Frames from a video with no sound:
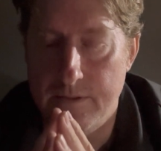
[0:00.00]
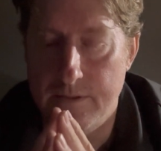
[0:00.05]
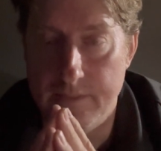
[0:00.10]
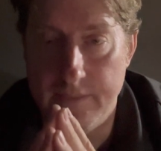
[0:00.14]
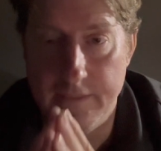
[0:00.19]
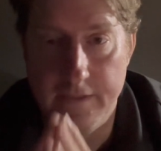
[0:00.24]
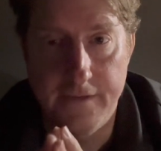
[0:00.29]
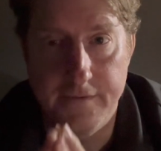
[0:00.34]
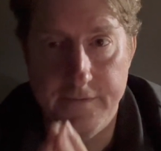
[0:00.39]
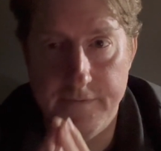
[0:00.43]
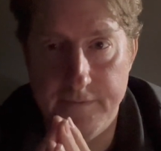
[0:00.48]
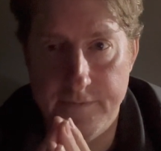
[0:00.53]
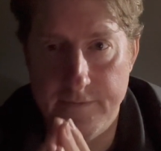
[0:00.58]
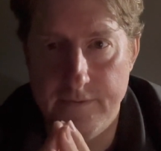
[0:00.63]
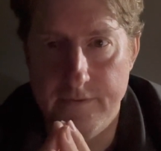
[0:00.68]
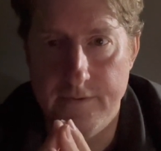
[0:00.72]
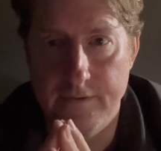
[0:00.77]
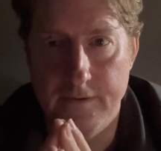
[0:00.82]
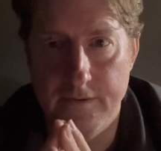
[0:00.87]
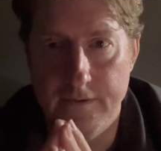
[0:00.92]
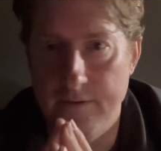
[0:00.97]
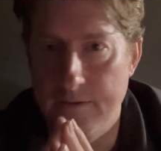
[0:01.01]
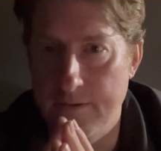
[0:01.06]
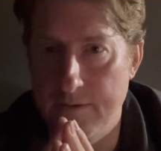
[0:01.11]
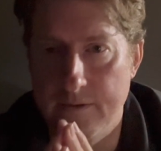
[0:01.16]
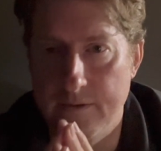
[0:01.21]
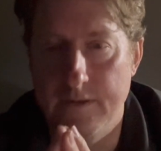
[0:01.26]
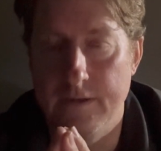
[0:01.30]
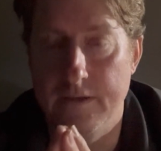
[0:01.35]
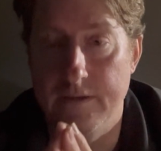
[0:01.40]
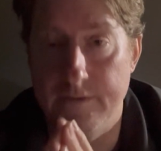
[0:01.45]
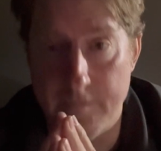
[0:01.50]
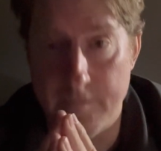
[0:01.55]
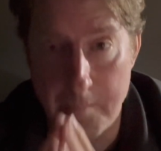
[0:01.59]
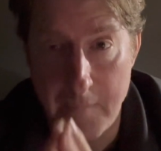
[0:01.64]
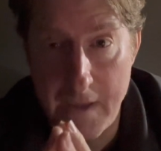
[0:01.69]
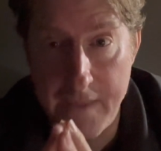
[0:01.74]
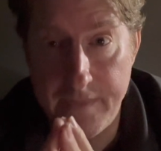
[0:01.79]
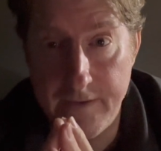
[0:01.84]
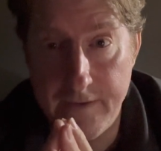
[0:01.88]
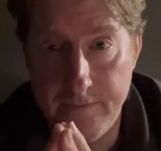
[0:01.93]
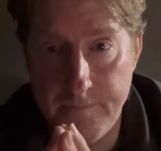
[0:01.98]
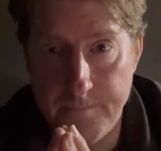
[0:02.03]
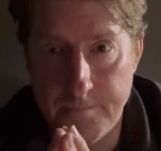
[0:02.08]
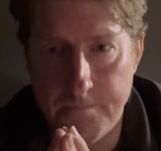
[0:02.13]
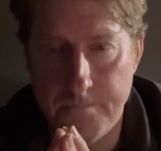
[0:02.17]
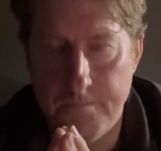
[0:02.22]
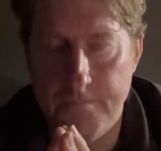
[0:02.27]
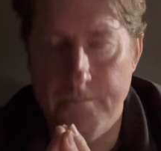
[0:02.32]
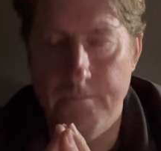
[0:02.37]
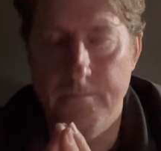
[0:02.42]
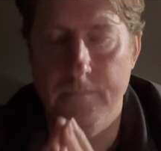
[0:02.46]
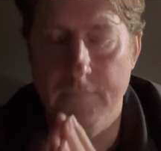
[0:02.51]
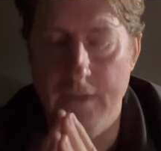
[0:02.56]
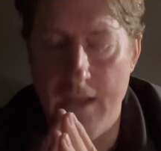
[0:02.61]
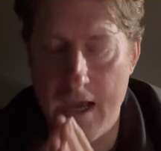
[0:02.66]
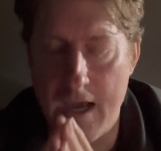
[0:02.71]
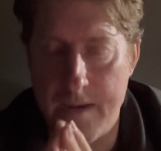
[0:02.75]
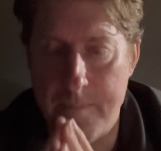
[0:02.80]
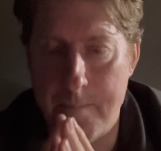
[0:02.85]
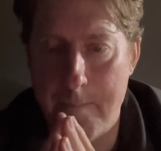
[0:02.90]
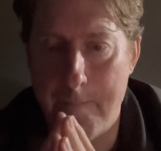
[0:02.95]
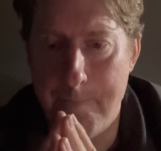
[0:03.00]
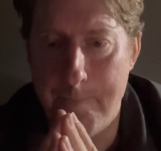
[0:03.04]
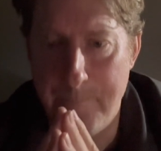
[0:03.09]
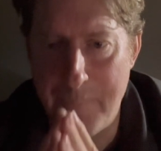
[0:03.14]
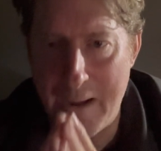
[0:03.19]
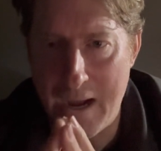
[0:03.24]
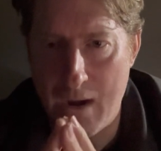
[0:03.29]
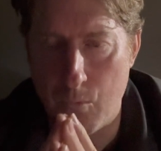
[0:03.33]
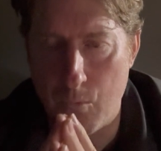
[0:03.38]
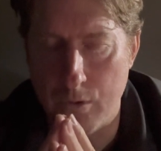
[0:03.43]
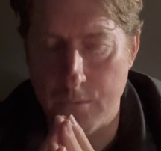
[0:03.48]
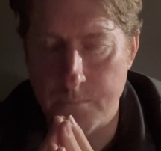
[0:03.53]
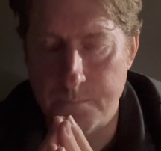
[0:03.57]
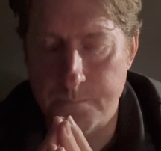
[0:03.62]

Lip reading: This is a method, not power.